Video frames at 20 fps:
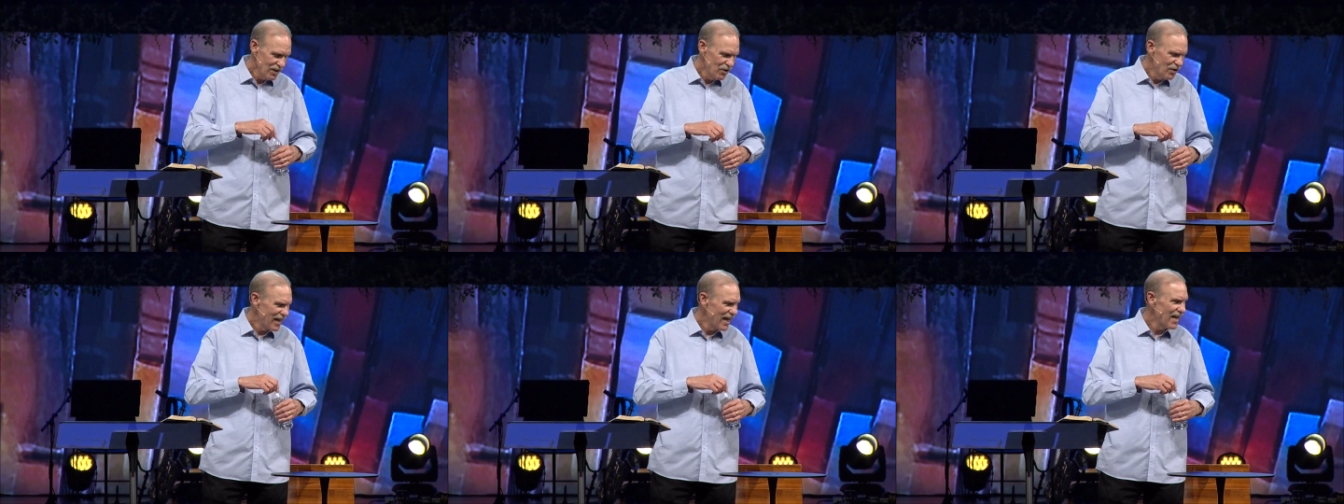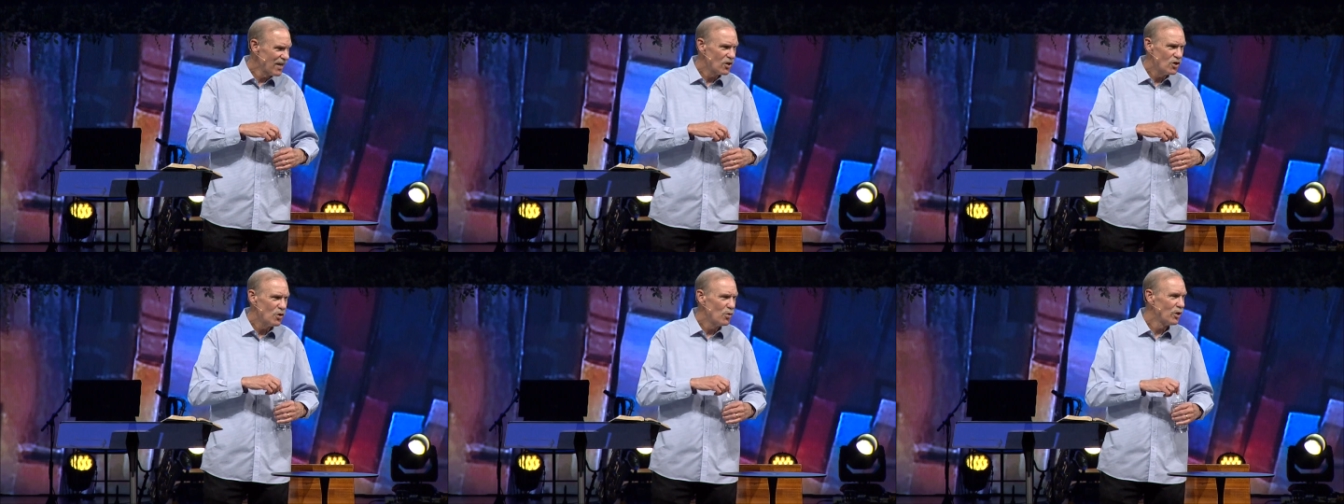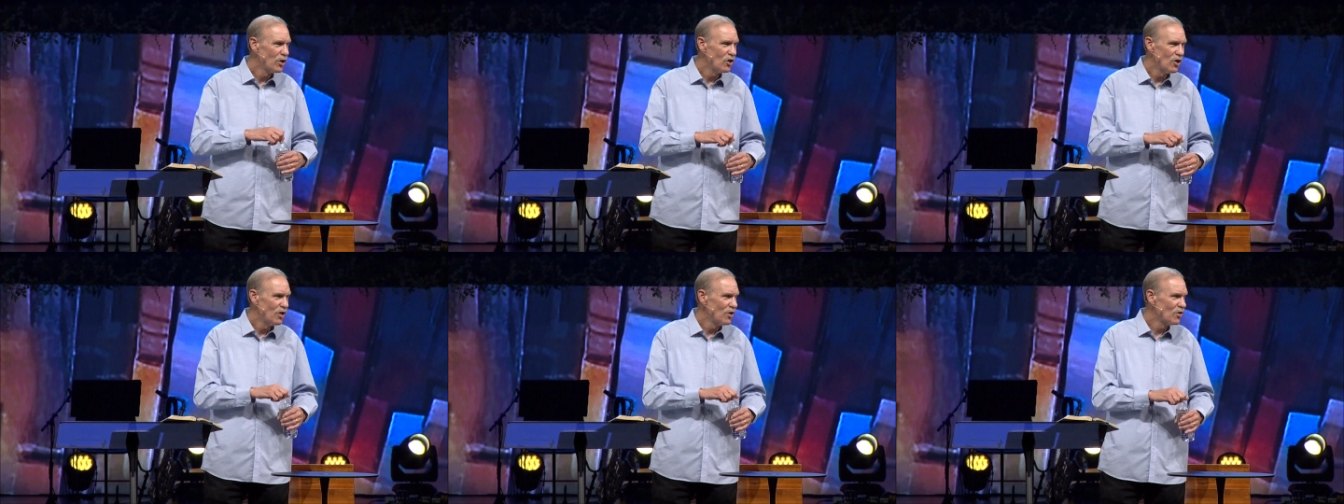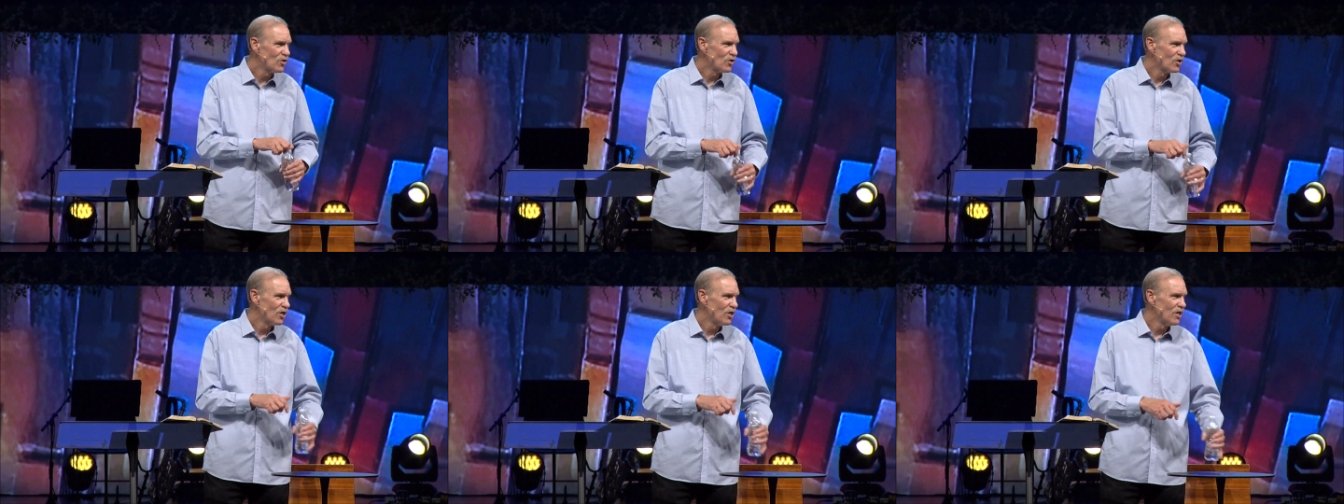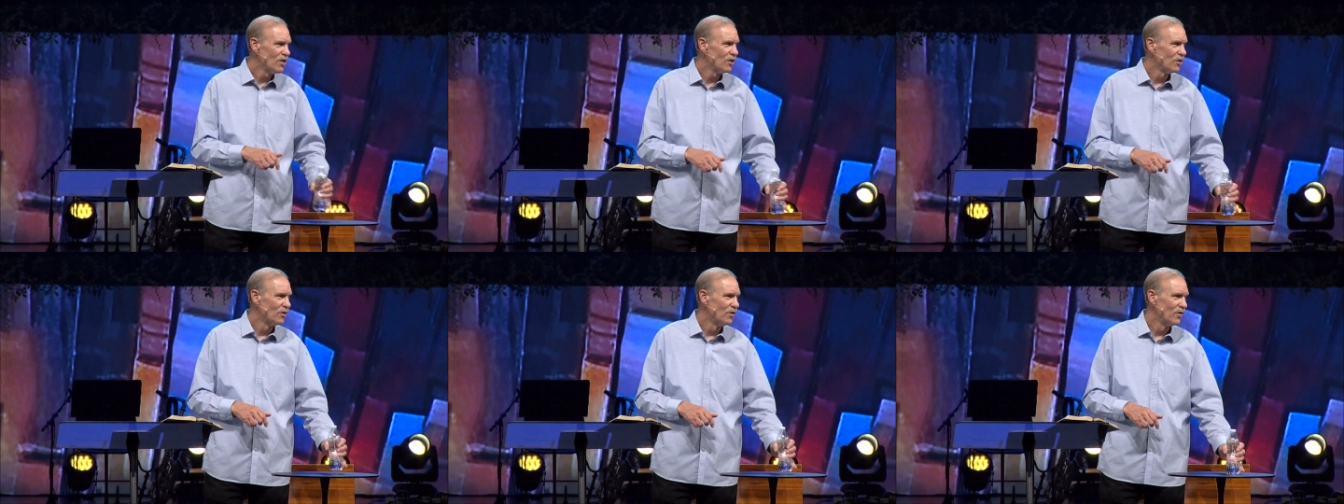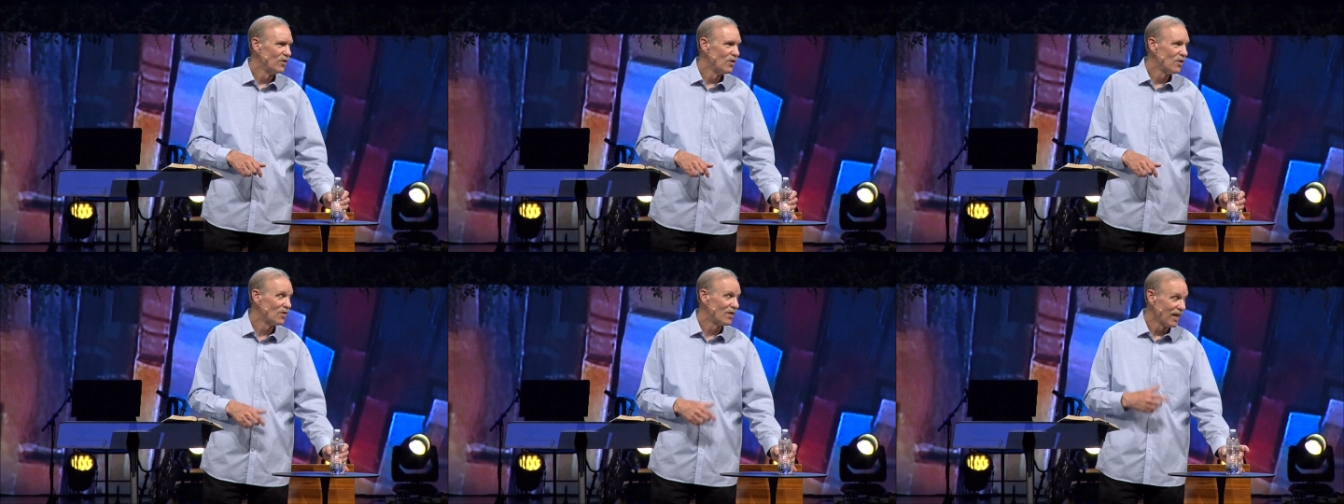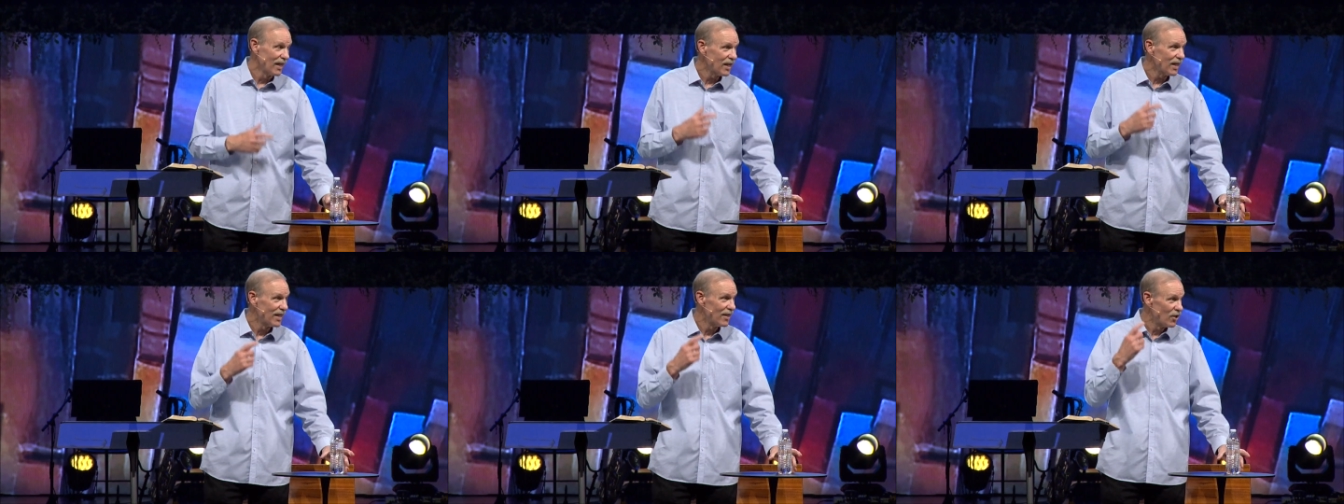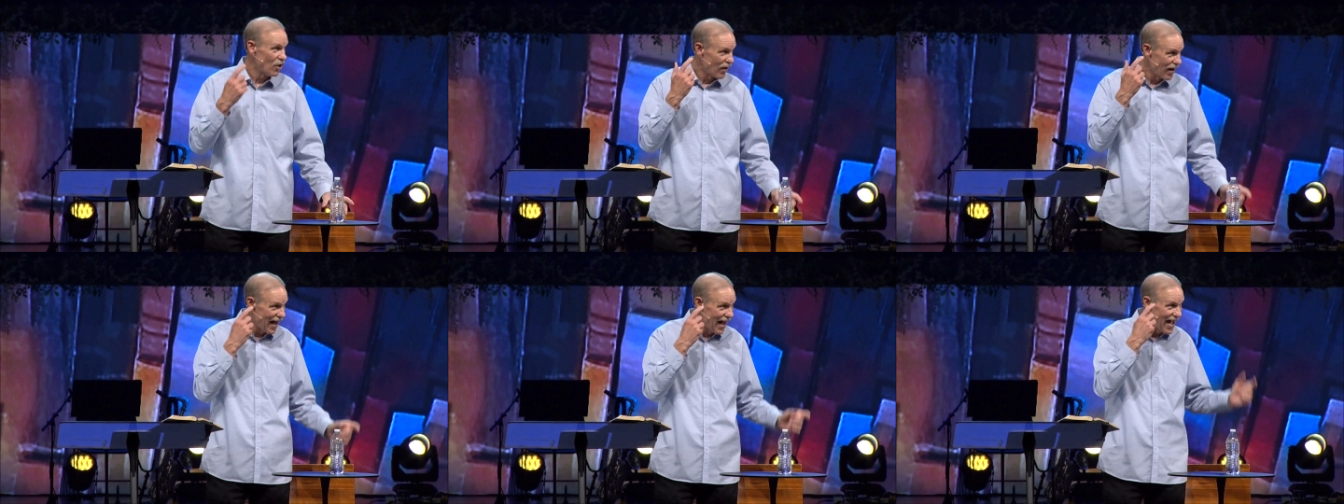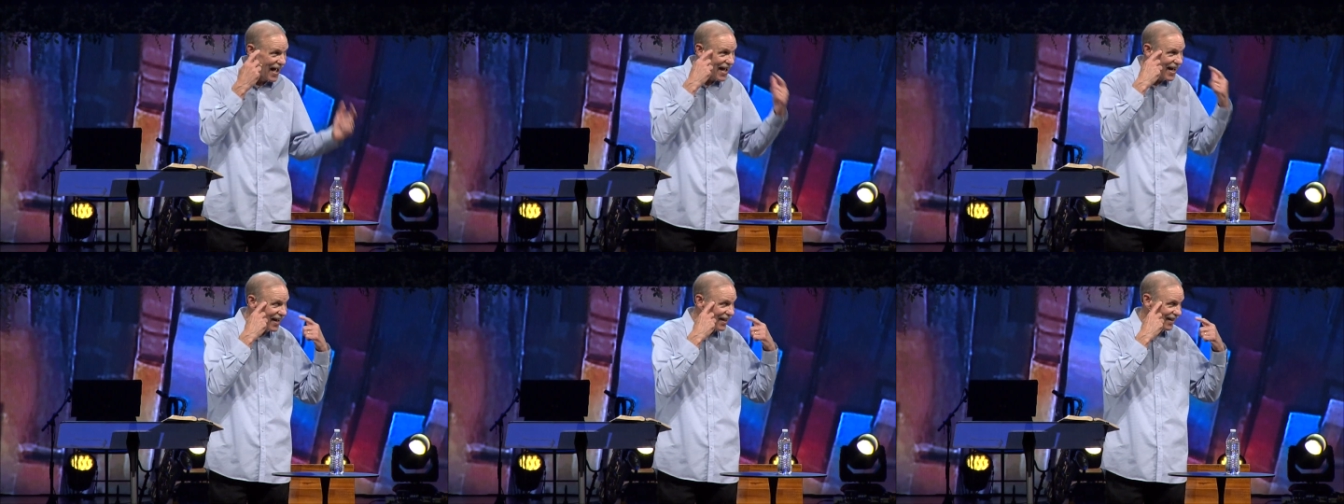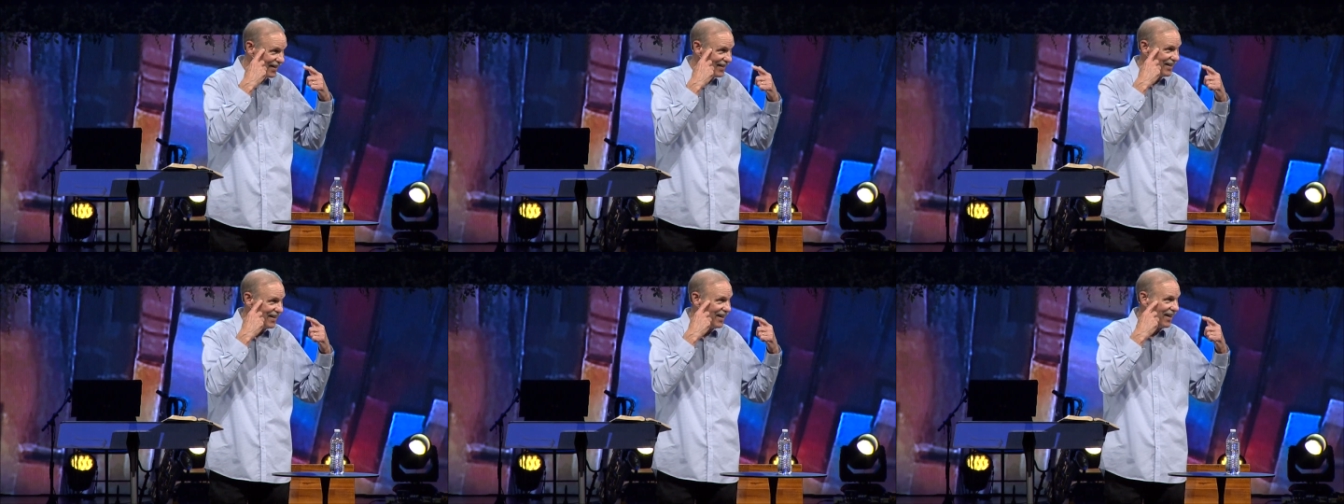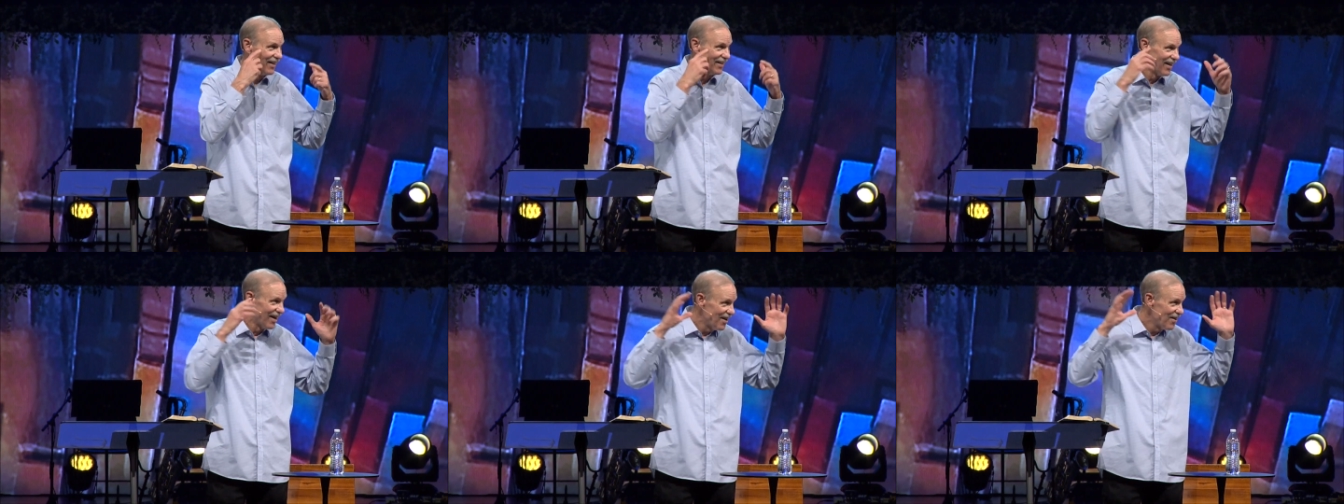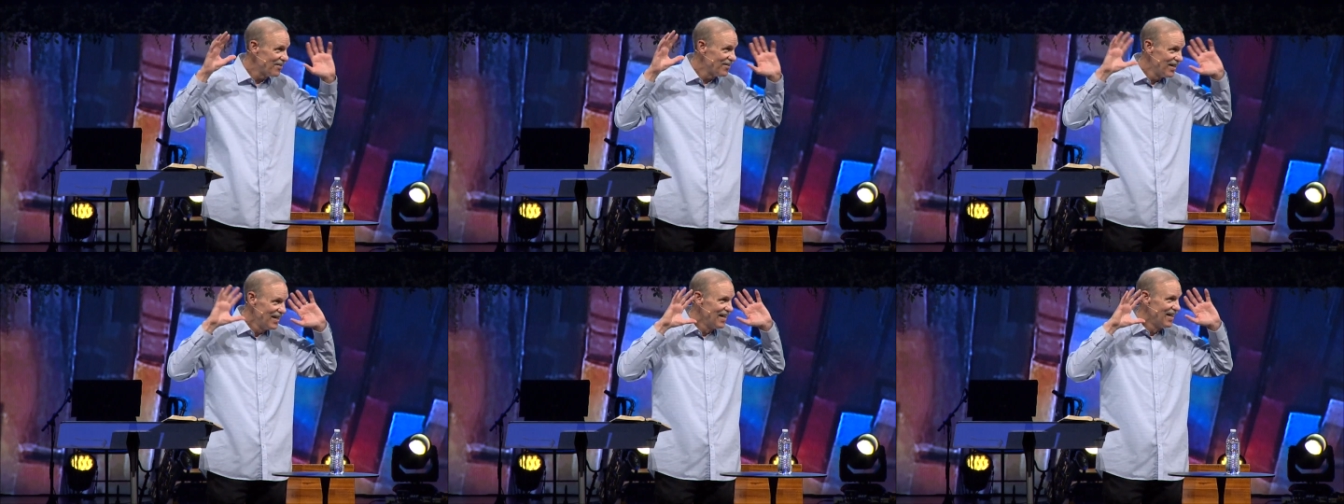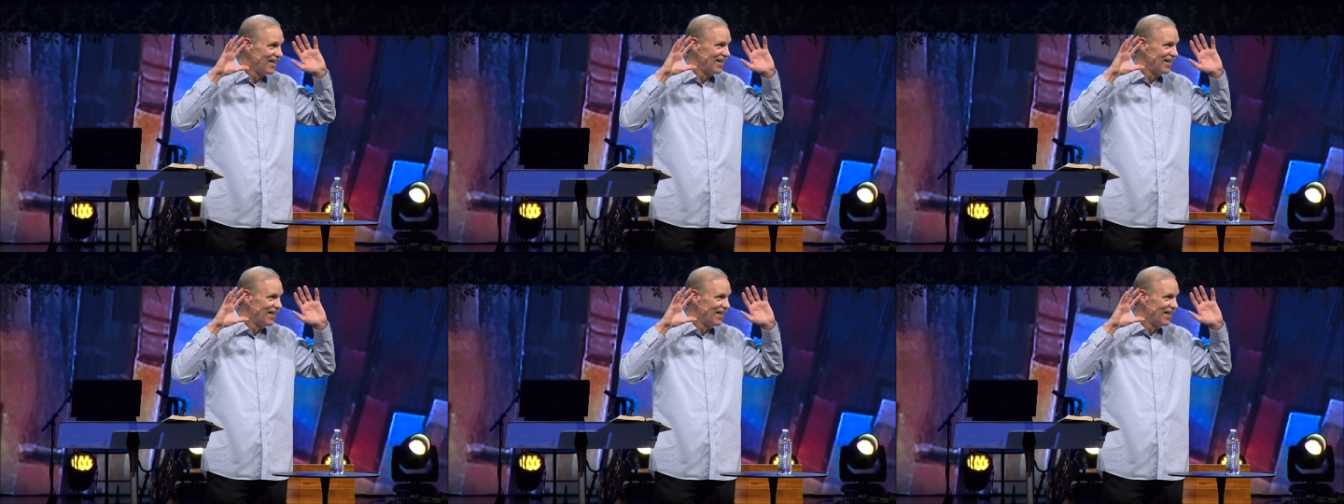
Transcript: You can't do what you used to do. You think in your head, hello?